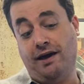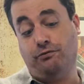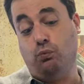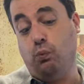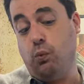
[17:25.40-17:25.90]

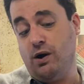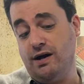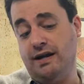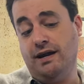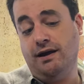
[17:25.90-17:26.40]
has
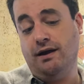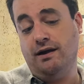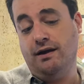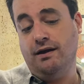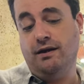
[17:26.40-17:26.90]
one
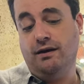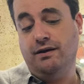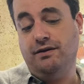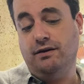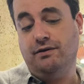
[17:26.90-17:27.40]

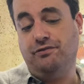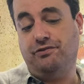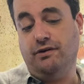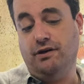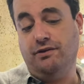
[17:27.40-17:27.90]

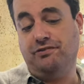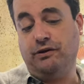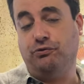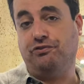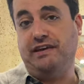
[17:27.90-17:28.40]
a uh,
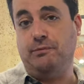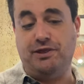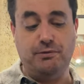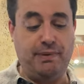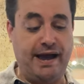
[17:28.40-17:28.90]
single seam
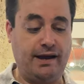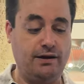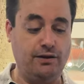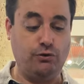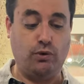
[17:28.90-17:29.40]
in the back,
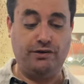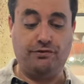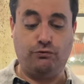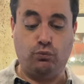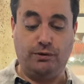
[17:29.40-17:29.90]
otherwise
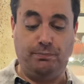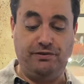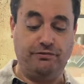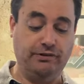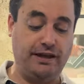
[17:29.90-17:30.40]
it's one
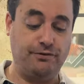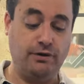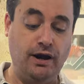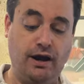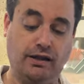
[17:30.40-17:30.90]
piece of
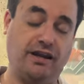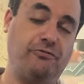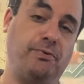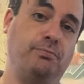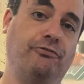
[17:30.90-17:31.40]
leather. A lot
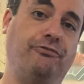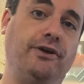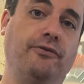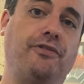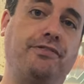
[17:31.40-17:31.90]
of people
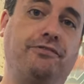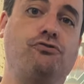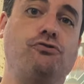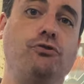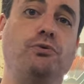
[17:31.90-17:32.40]
feel that this
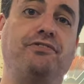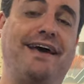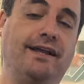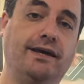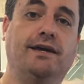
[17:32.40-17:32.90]
shoe is
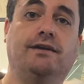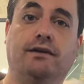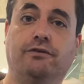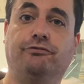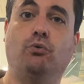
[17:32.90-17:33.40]
elegant
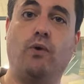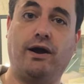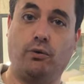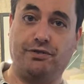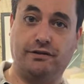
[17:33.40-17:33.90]
enough to
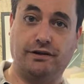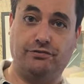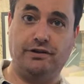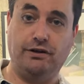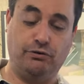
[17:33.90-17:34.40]
wear with a
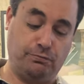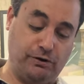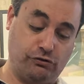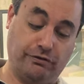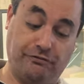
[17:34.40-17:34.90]
tuxedo,
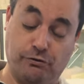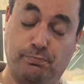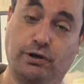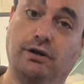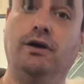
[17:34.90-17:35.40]
especially if you
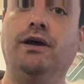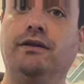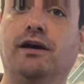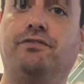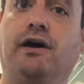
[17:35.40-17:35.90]
put a
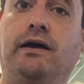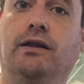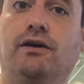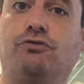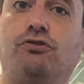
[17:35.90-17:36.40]
nice high
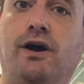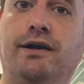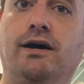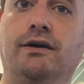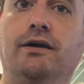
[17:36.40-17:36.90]
gloss
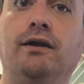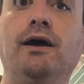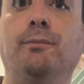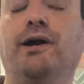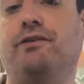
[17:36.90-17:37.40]
shine on it,
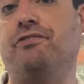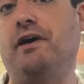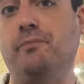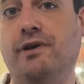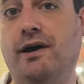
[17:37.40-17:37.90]
but at the
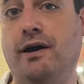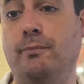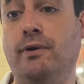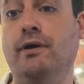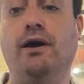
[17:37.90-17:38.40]
same
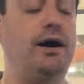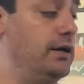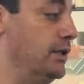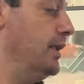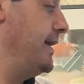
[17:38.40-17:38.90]
time,
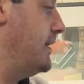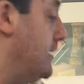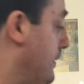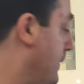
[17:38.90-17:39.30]
unlike